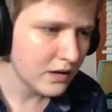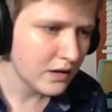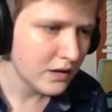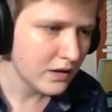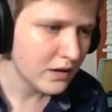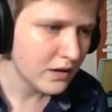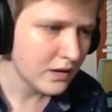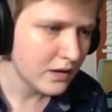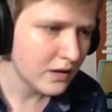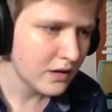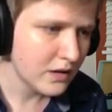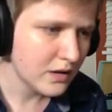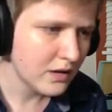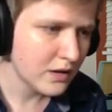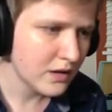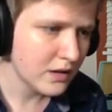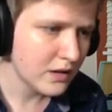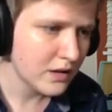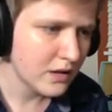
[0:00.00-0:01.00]
Quick.
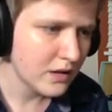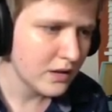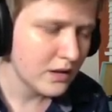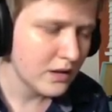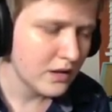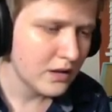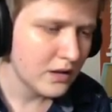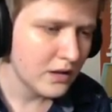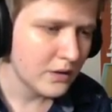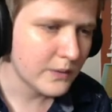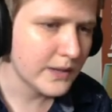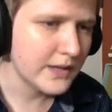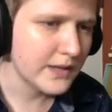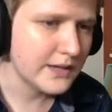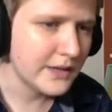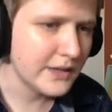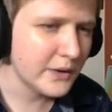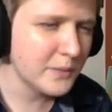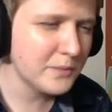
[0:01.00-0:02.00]
Okay,
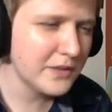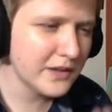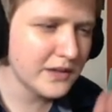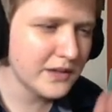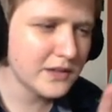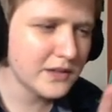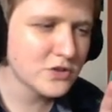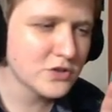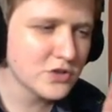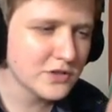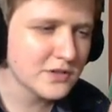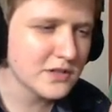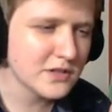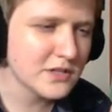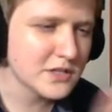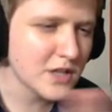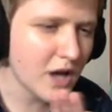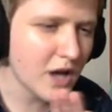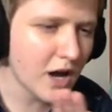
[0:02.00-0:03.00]
now I'm thinking it's just the
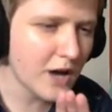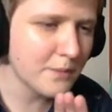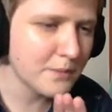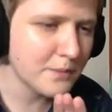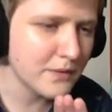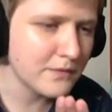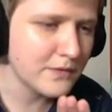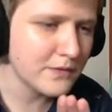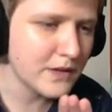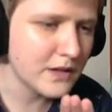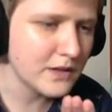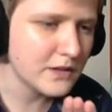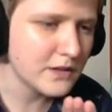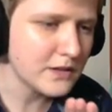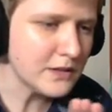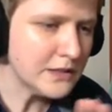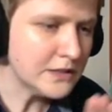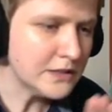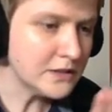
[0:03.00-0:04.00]
top You've of got it. To
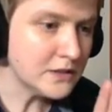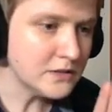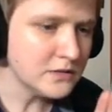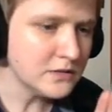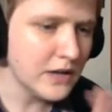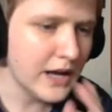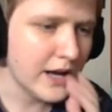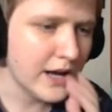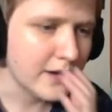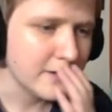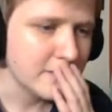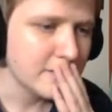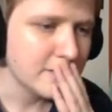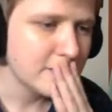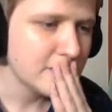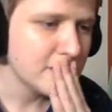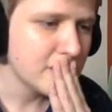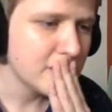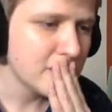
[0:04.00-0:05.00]
stop this ah!
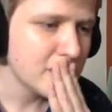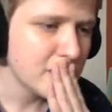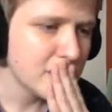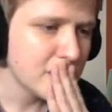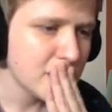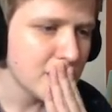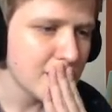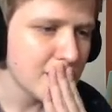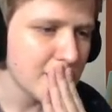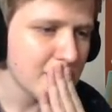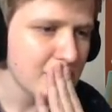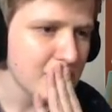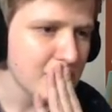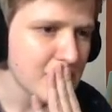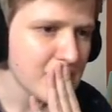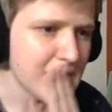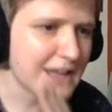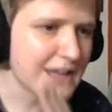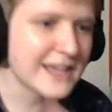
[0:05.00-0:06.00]
quick.
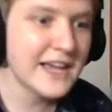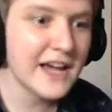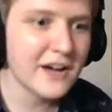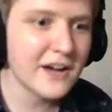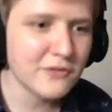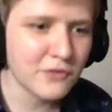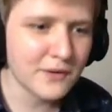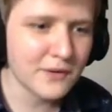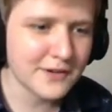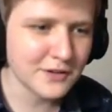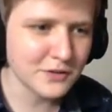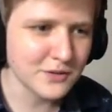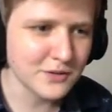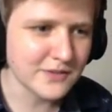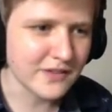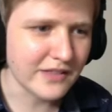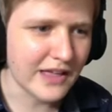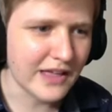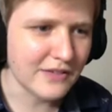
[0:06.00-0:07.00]
I can't afford to lose
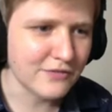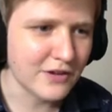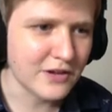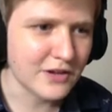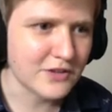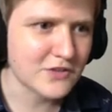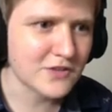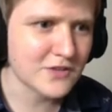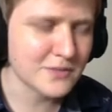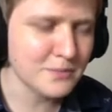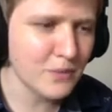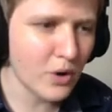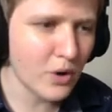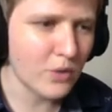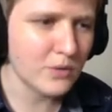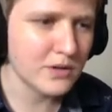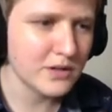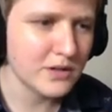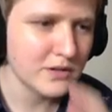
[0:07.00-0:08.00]
a life on a
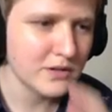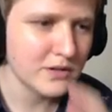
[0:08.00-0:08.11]
smoke.